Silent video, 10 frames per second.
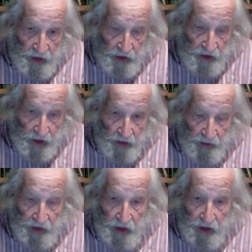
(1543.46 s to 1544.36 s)
time
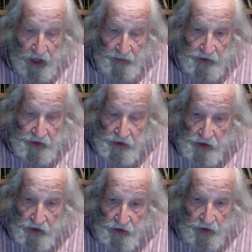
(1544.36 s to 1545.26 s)
of the collapse of the
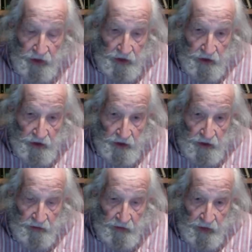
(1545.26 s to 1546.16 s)
Soviet
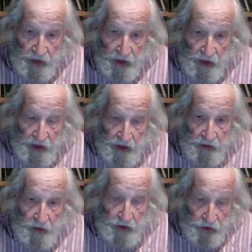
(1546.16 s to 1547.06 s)
Union. There
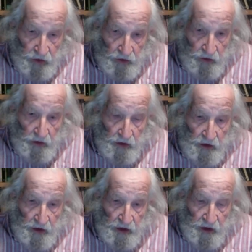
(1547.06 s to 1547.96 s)
were two
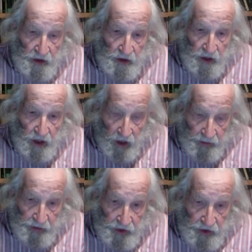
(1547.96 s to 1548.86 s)

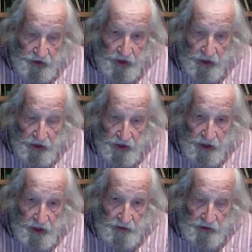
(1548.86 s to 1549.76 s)
options on the
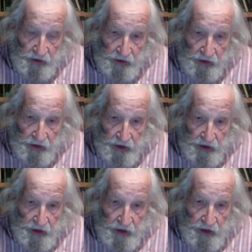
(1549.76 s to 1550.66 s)
table.
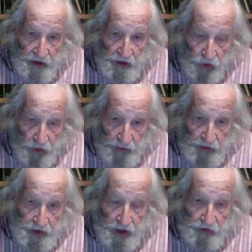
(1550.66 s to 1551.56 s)

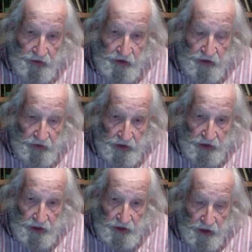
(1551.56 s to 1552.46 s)
Gorbachev's
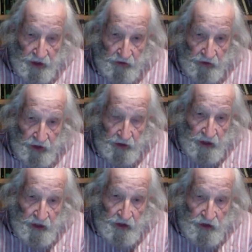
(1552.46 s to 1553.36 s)
vision of a
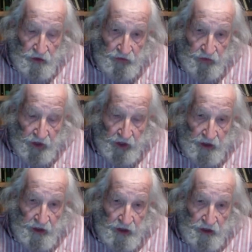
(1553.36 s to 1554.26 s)

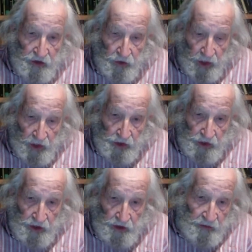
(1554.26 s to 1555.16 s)
unified
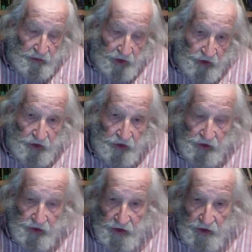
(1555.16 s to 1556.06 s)
Eurasia,
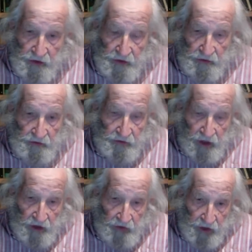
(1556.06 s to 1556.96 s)
Brussels to
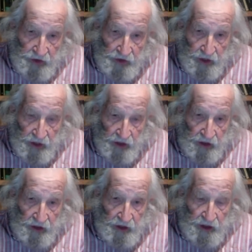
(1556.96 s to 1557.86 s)
Vladivostok,
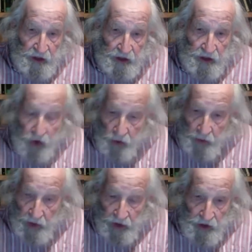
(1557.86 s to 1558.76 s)
no
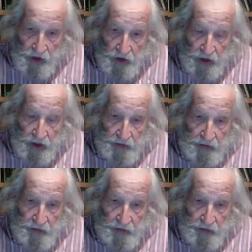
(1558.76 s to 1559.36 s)
military